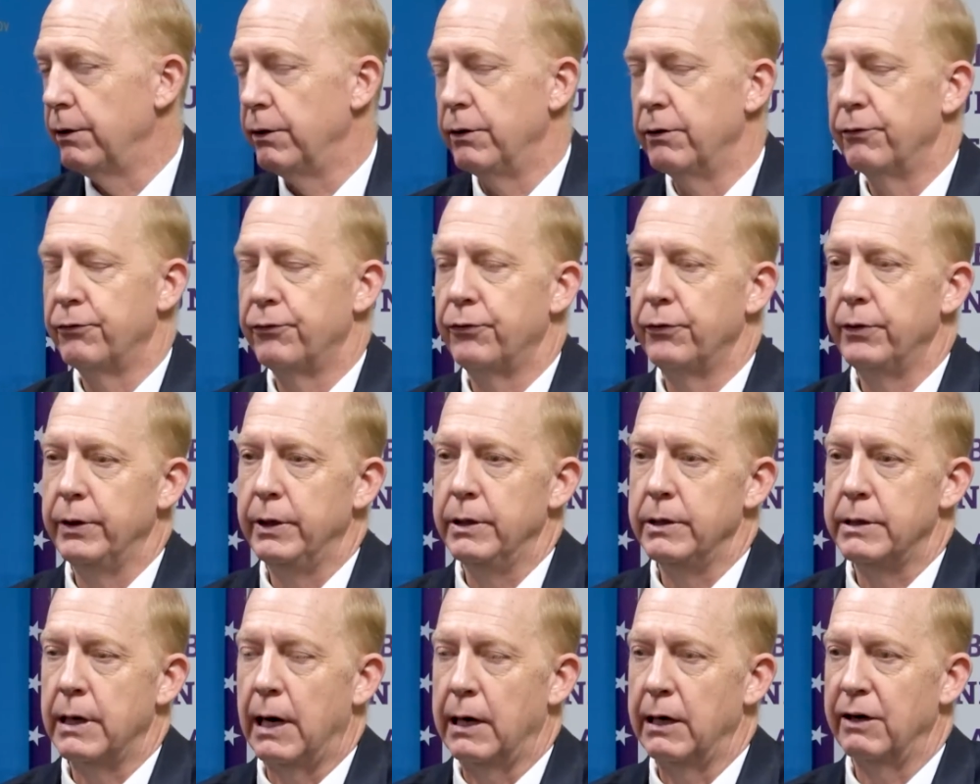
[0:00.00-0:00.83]
the
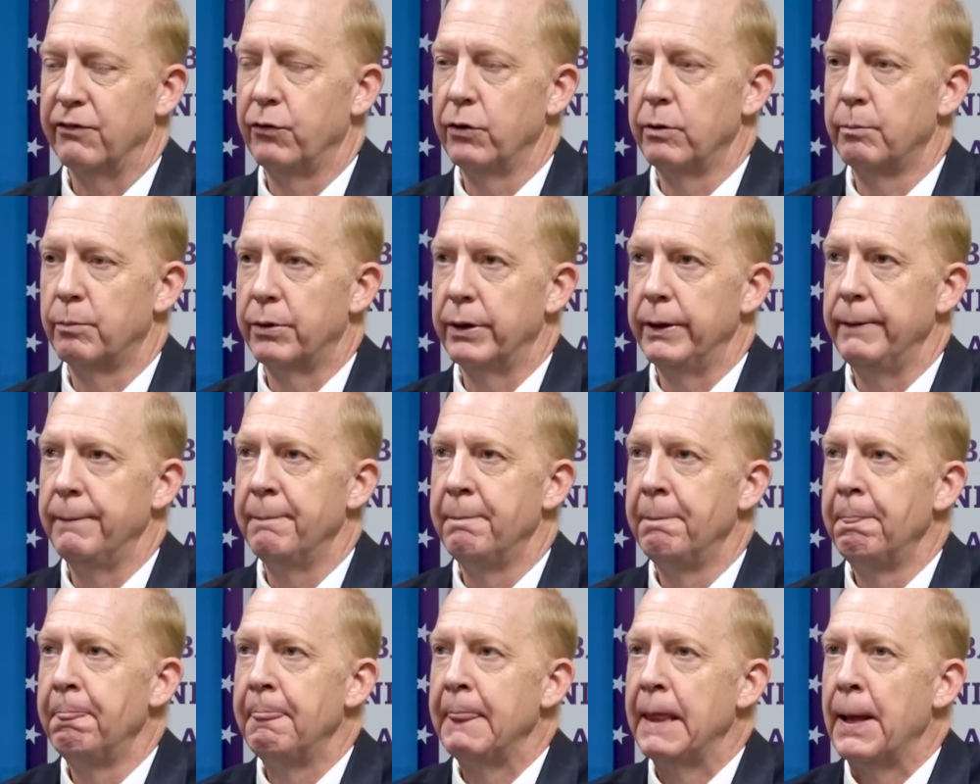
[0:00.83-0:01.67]
entire footprint.
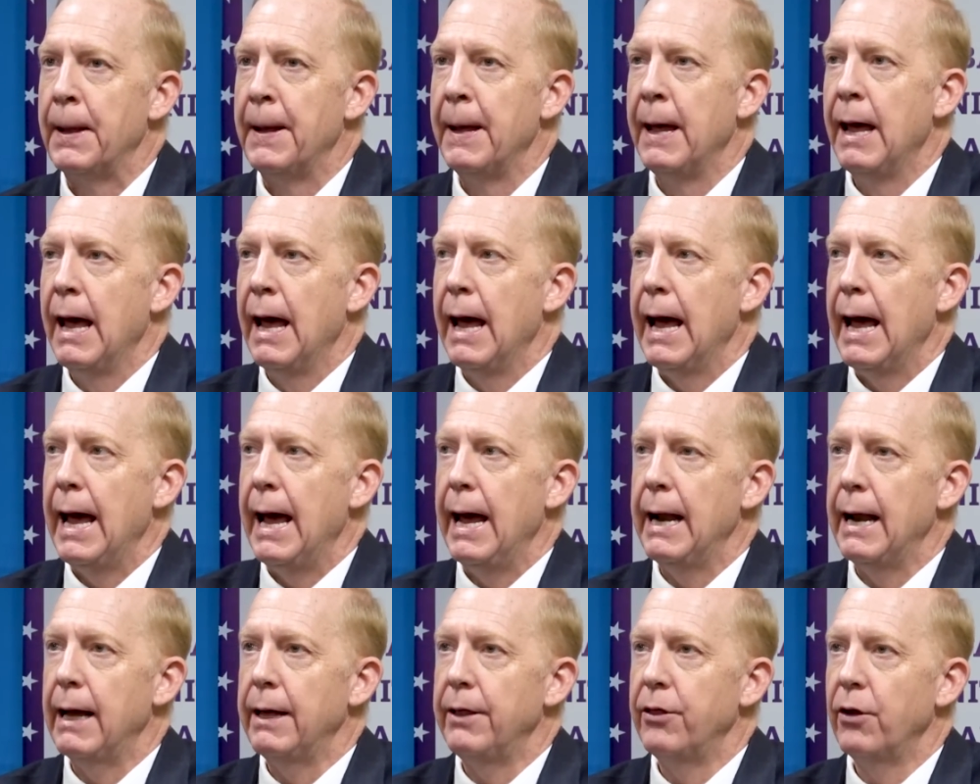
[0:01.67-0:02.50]

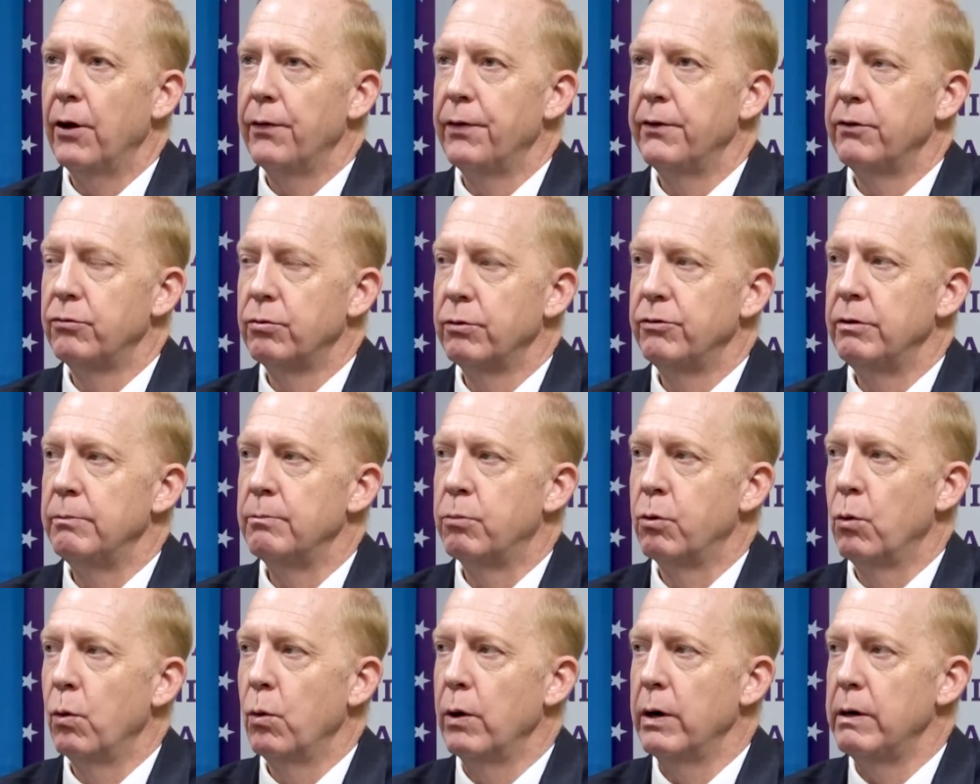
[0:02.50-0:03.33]
And I thought this was
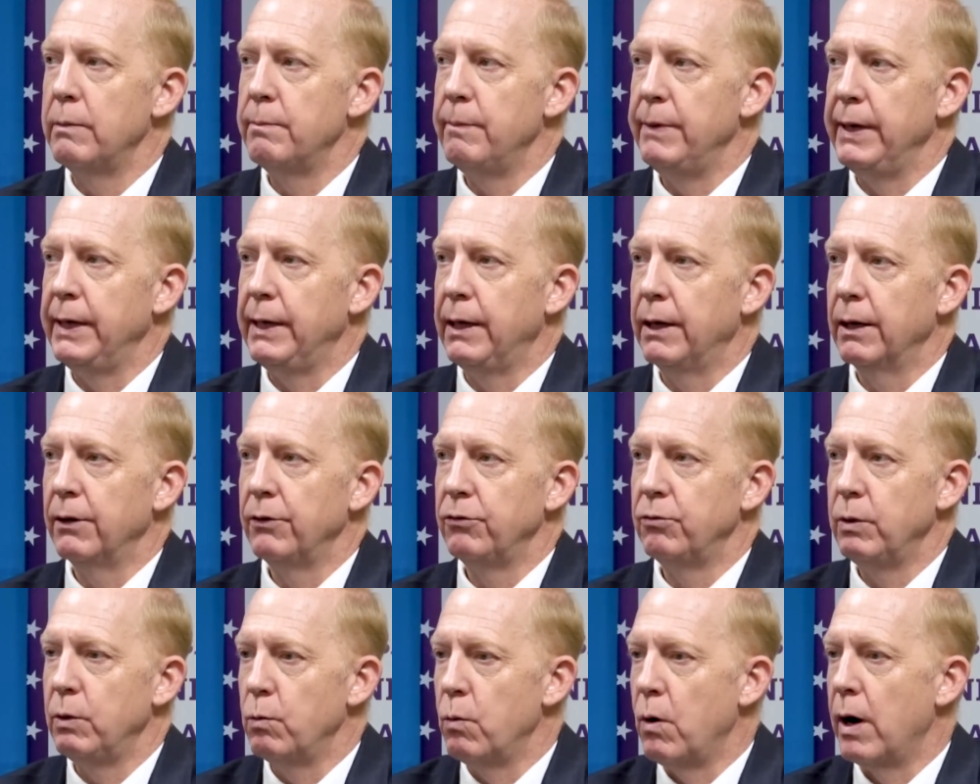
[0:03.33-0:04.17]
important
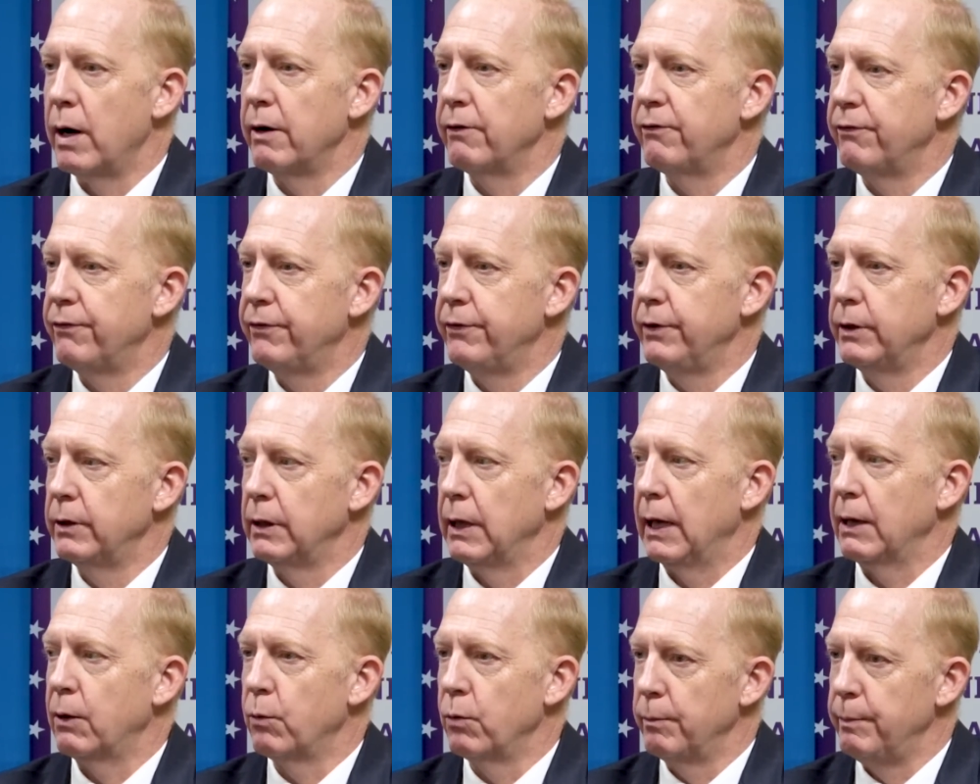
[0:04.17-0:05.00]
because we want to feel
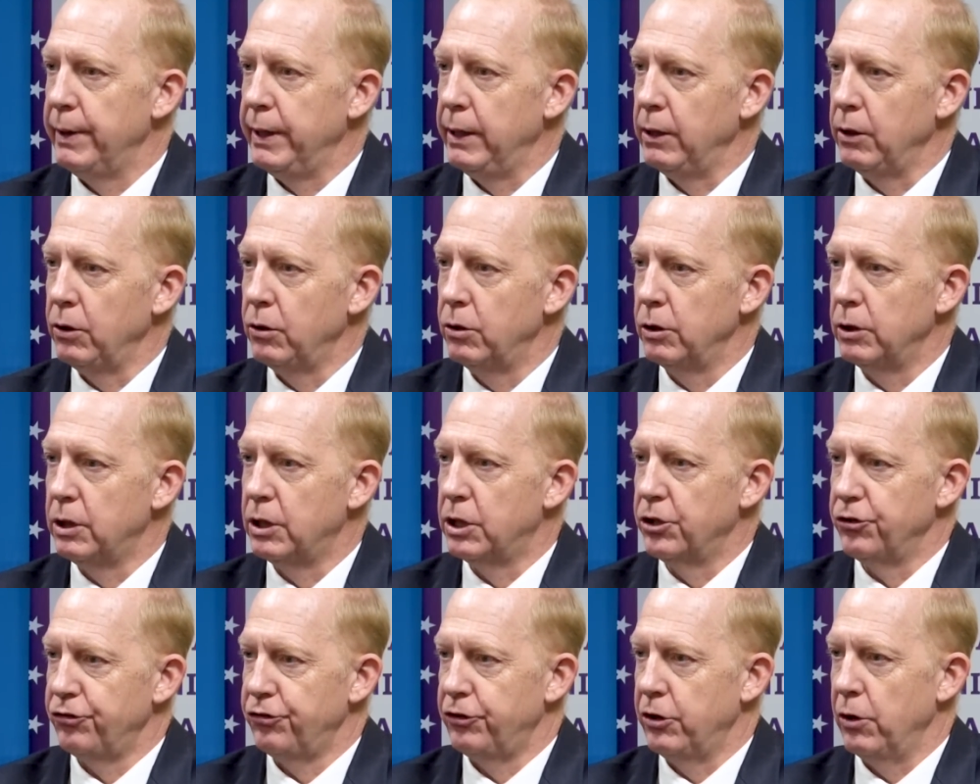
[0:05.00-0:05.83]
like we're being good
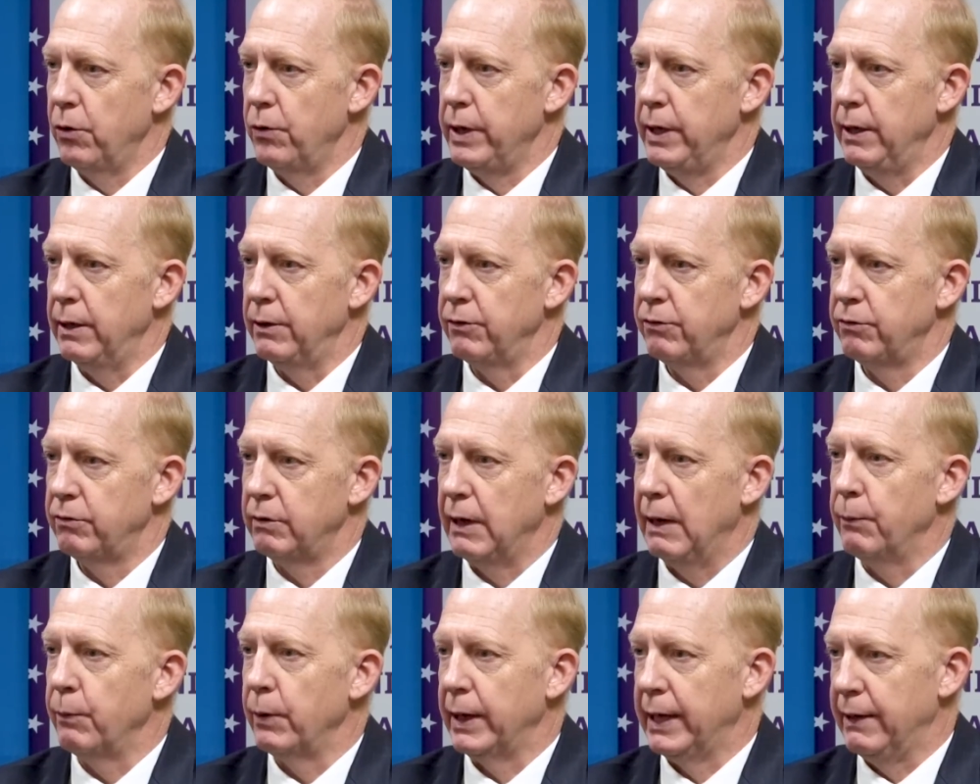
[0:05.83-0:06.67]
custodians
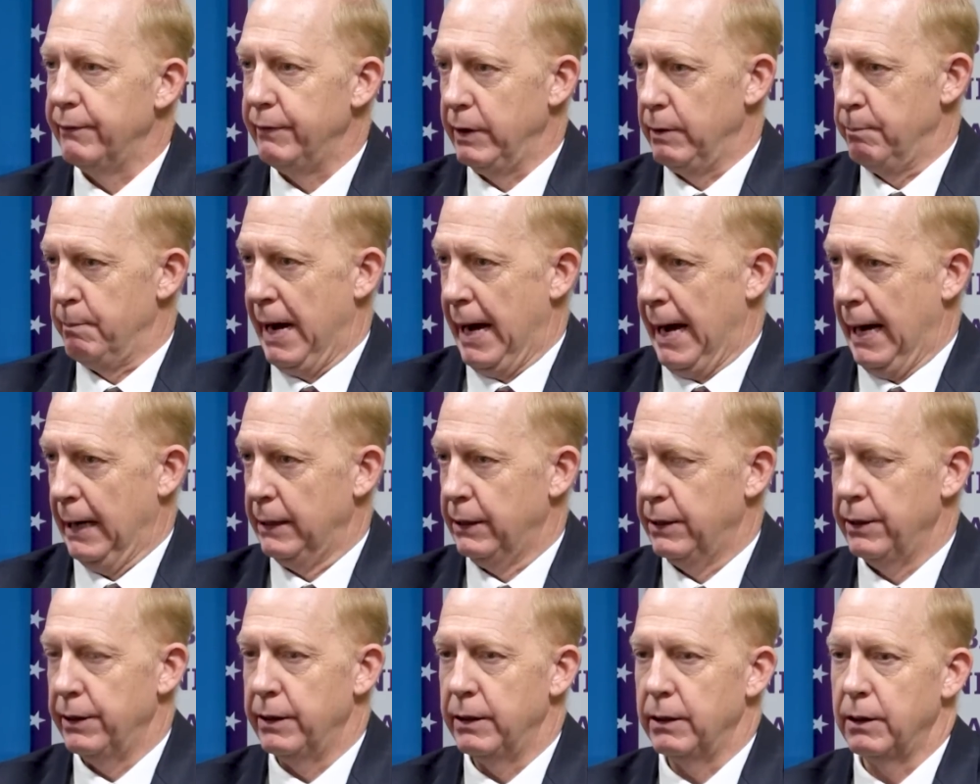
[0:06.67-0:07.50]
and we're giving back
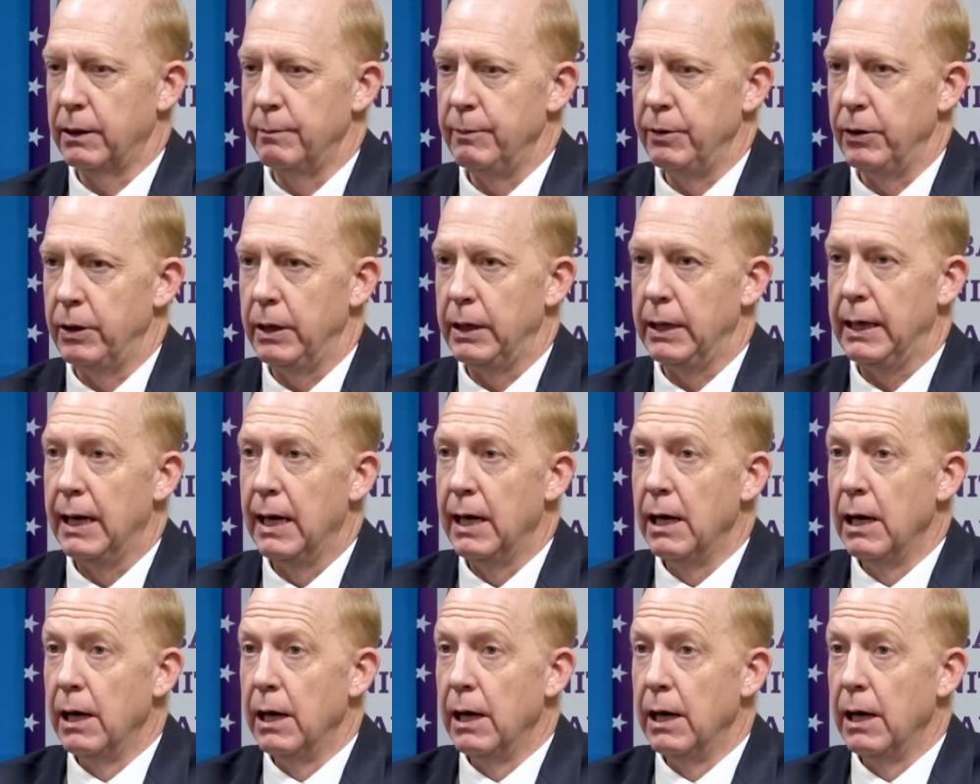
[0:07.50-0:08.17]
to the community.